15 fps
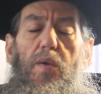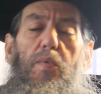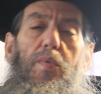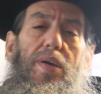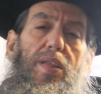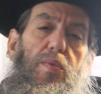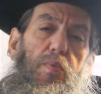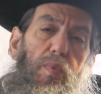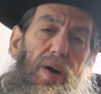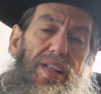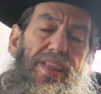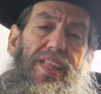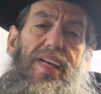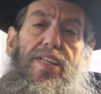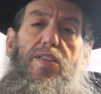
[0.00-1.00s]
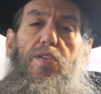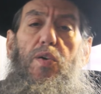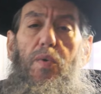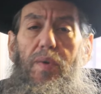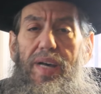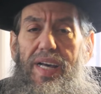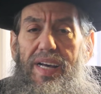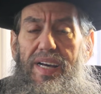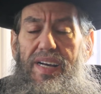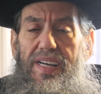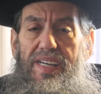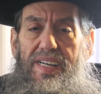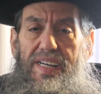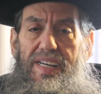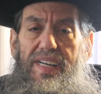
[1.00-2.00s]
with what they're doing
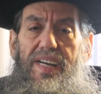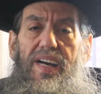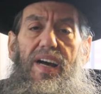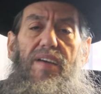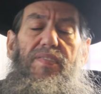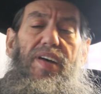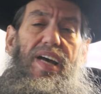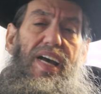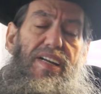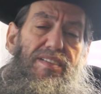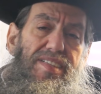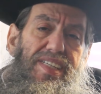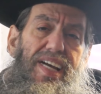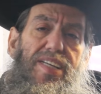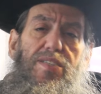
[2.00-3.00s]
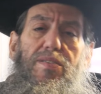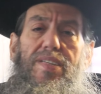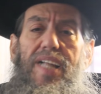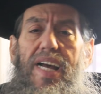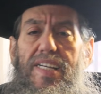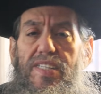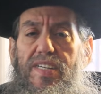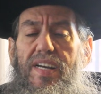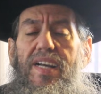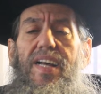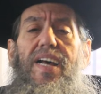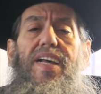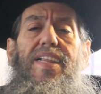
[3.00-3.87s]
of a heterosexual nature,